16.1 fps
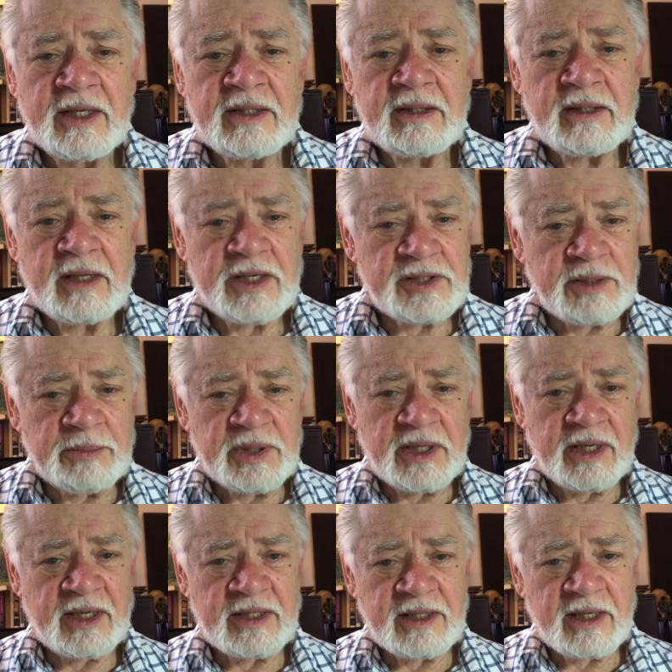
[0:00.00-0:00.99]
There has to be
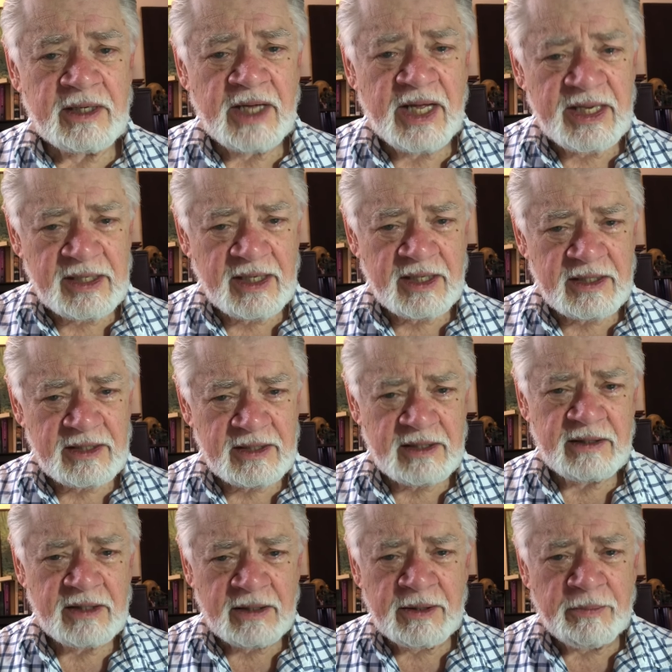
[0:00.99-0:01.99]
a, a an,
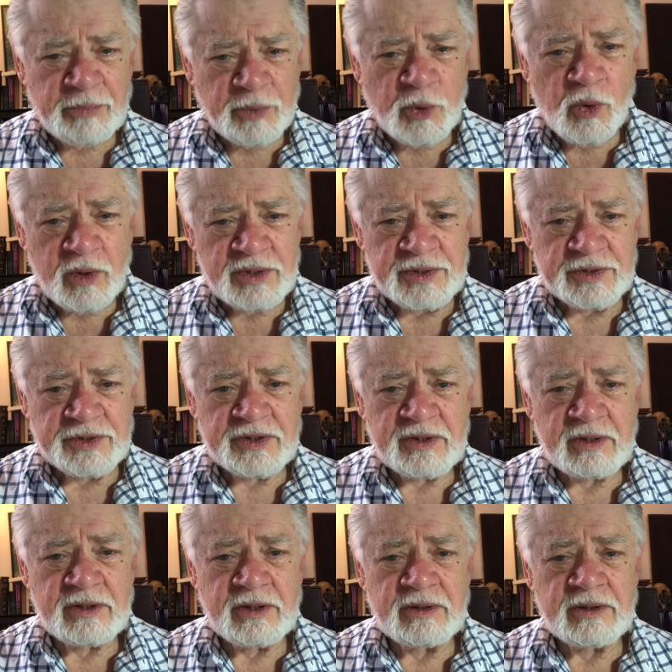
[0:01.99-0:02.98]
uh, an importance
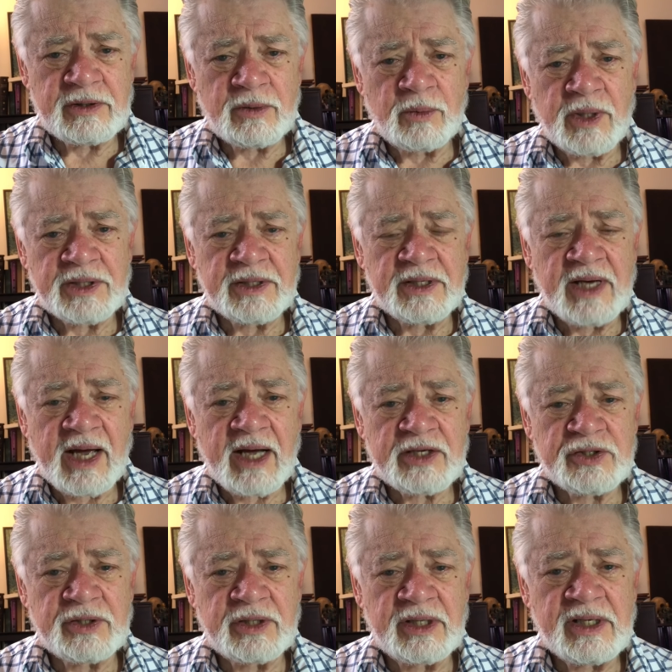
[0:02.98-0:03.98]
to, to what the
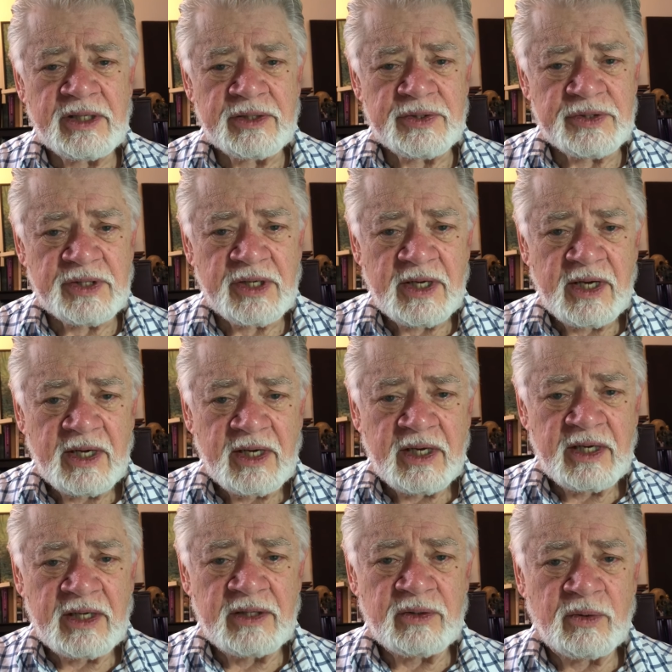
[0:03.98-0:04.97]
action is
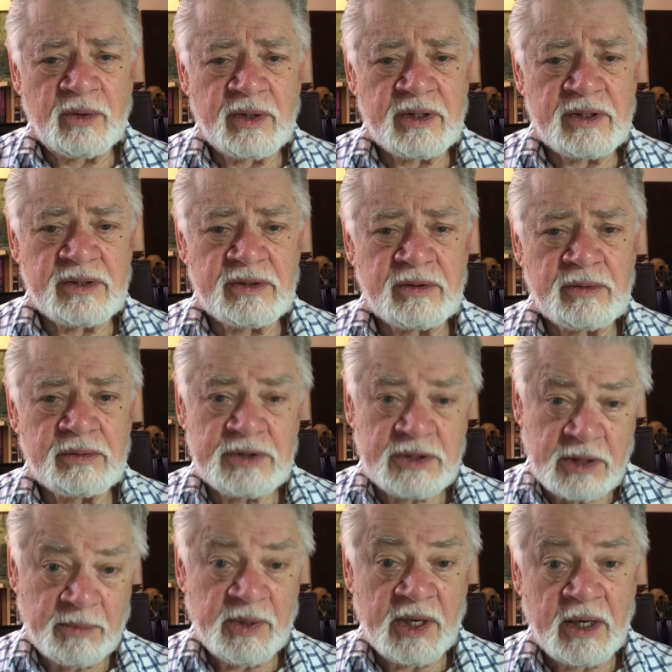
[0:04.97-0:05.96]
in order to
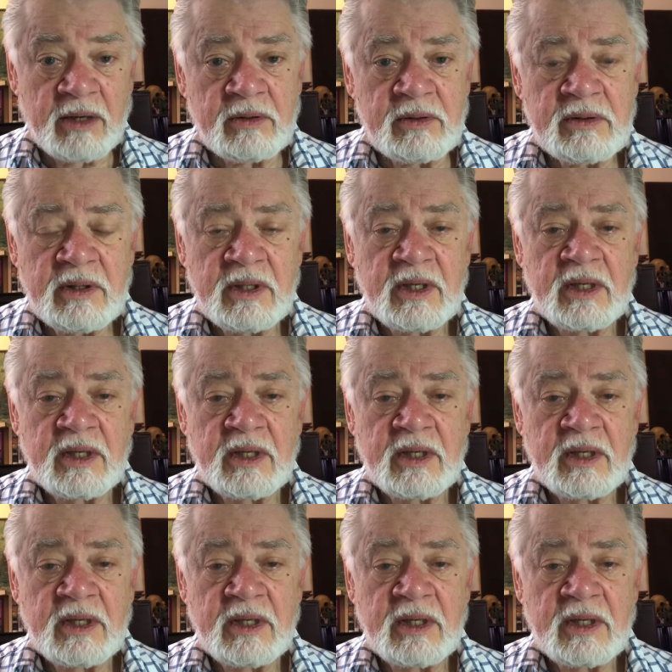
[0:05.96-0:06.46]
somehow